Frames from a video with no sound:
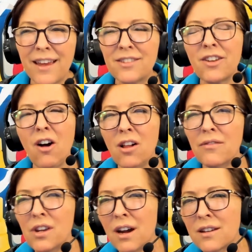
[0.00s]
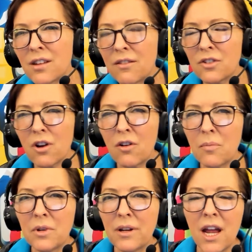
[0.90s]
thanks to all of you guys that have showed
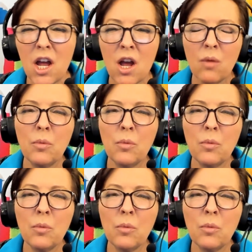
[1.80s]
up today.